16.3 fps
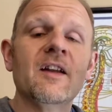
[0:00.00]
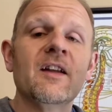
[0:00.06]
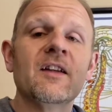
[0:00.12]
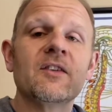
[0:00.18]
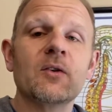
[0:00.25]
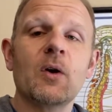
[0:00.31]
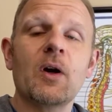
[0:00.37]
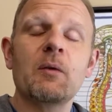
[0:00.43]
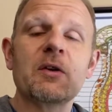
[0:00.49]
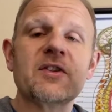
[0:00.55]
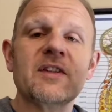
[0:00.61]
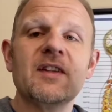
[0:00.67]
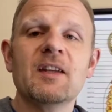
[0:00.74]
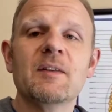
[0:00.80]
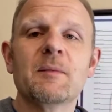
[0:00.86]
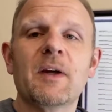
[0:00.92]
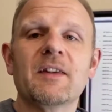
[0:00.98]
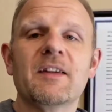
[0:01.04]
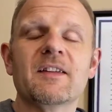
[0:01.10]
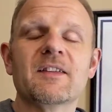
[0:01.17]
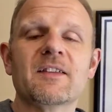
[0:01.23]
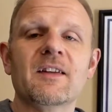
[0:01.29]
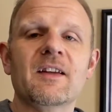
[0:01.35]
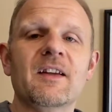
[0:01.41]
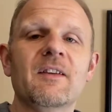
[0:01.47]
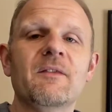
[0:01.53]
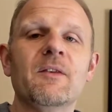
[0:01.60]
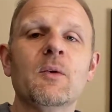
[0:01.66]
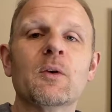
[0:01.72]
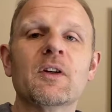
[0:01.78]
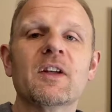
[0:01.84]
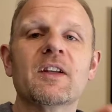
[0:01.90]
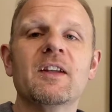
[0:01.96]
So I want you to think about this. If you
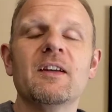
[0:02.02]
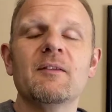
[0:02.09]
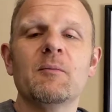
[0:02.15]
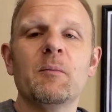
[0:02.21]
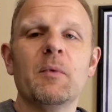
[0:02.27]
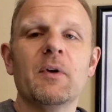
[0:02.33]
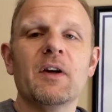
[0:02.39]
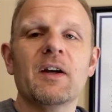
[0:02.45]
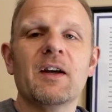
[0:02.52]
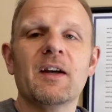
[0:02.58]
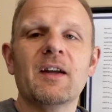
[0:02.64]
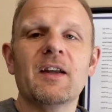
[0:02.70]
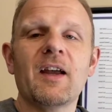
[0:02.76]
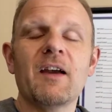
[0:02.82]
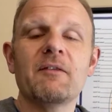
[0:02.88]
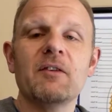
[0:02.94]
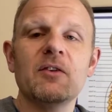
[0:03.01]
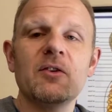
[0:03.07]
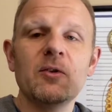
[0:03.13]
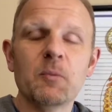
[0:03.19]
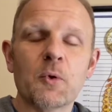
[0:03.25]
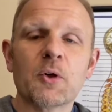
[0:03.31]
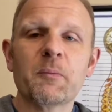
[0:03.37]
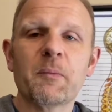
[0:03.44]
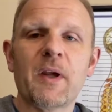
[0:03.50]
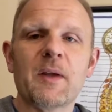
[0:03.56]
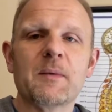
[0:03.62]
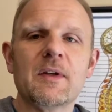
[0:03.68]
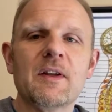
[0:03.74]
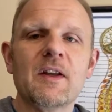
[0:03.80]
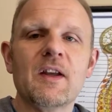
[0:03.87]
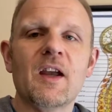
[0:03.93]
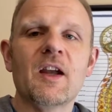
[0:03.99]
were to have a newborn
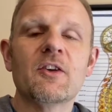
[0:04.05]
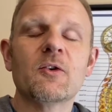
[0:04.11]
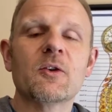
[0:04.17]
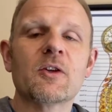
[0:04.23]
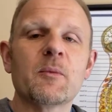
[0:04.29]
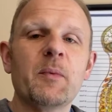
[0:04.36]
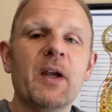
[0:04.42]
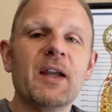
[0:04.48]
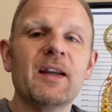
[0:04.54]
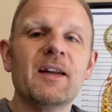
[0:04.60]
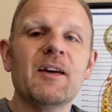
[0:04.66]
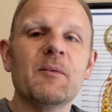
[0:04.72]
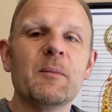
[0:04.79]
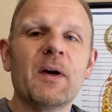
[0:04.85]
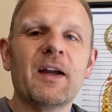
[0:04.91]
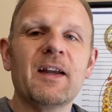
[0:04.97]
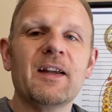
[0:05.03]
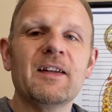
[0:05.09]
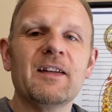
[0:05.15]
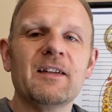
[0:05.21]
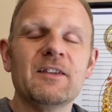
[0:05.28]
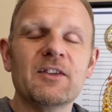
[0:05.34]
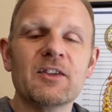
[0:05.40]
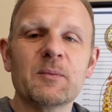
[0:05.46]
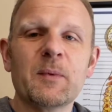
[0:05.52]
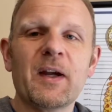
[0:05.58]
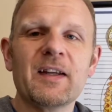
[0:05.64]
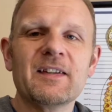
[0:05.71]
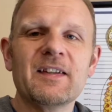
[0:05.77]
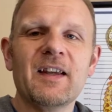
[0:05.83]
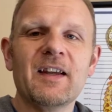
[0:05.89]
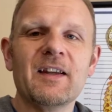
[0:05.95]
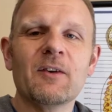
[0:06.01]
baby and you were to pick it up just by its
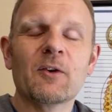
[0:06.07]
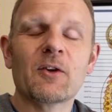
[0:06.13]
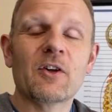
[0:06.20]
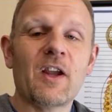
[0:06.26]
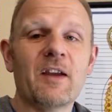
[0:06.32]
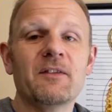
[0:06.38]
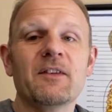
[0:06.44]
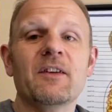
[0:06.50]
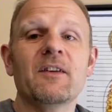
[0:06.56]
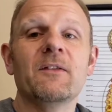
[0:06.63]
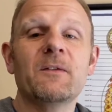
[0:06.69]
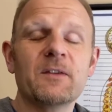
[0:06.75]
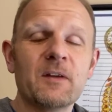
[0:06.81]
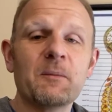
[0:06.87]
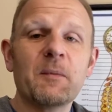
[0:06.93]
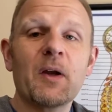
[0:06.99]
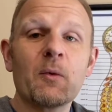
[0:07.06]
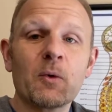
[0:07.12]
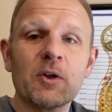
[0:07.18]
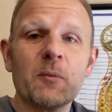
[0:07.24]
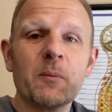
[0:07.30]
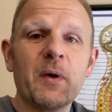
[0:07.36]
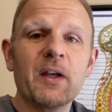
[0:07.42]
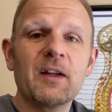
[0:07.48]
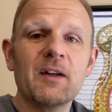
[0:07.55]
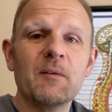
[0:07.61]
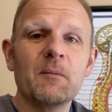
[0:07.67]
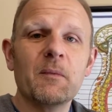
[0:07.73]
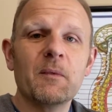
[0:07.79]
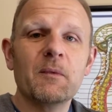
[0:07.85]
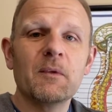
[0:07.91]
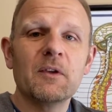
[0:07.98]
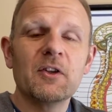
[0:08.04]
head, or if somebody were to pick it
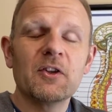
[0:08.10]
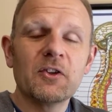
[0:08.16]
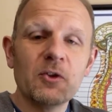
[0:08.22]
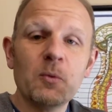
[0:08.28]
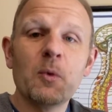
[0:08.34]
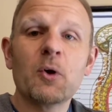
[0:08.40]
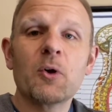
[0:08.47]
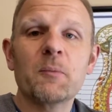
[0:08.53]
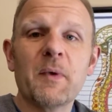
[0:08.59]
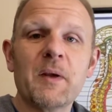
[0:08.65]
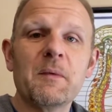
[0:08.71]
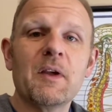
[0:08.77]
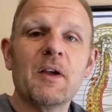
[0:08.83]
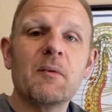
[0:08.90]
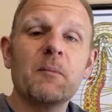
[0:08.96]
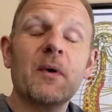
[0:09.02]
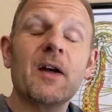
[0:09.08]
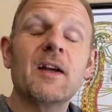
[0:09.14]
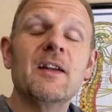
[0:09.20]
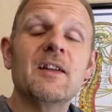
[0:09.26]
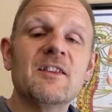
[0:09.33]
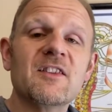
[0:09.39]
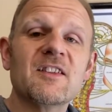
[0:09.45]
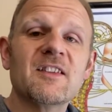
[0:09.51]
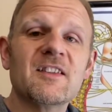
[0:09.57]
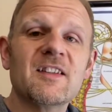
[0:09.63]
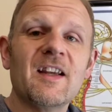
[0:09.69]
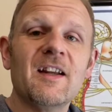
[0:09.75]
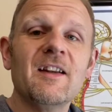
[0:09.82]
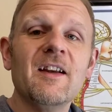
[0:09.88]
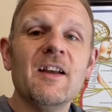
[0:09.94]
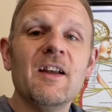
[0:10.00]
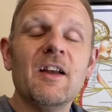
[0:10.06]
up, your newborn baby up by just its
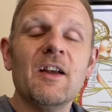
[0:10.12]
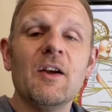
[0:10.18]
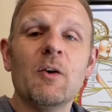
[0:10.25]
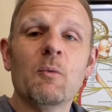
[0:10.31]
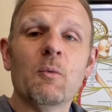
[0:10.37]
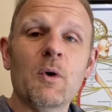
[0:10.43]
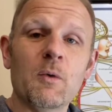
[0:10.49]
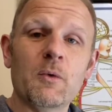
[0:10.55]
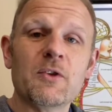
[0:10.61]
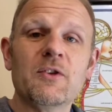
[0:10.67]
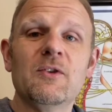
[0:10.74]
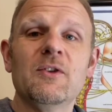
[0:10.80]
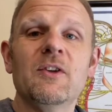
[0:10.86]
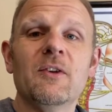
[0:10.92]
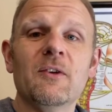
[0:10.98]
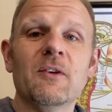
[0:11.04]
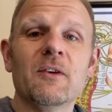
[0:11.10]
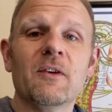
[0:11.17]
head, what would you do?